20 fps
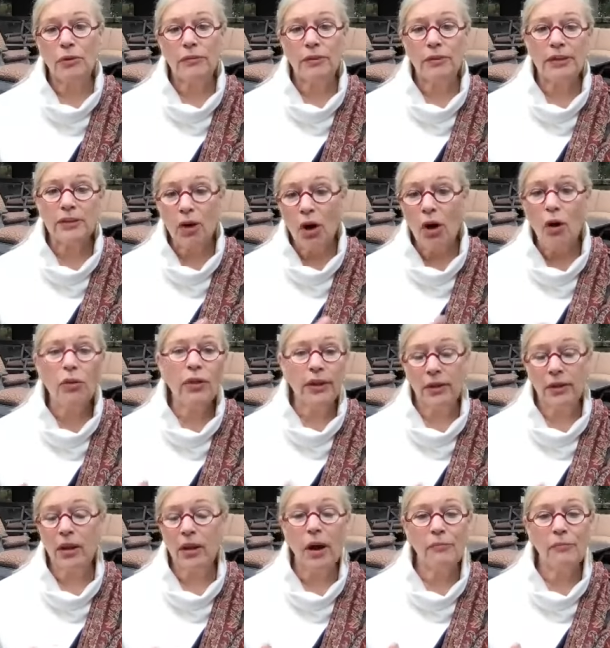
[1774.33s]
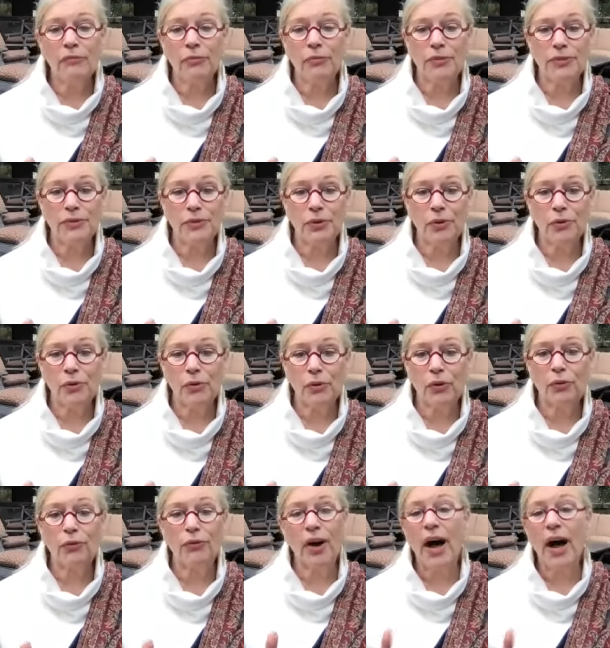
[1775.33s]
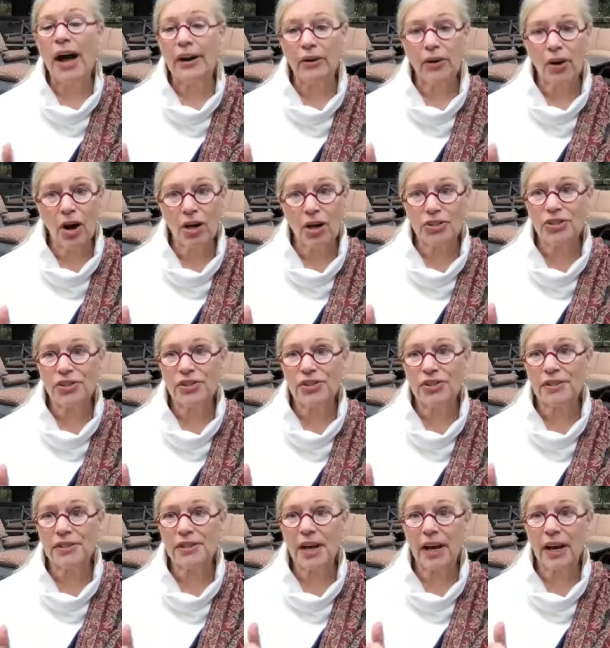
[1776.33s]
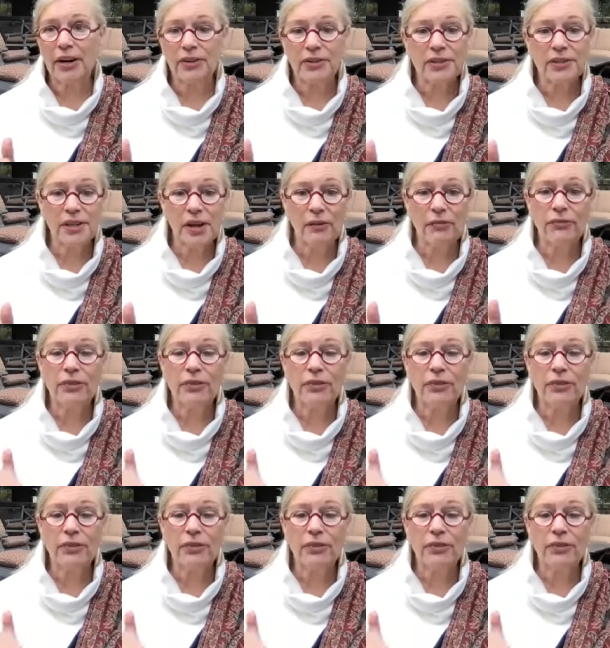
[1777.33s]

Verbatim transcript: That's all that can come from the soul or the higher consciousness, higher self.